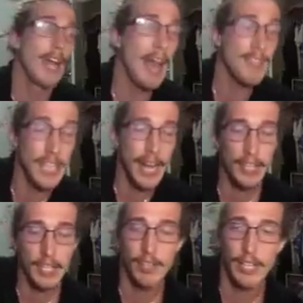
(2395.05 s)
I've seen
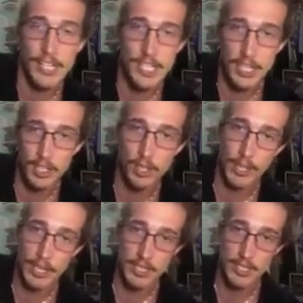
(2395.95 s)
Anthony Valencia do this.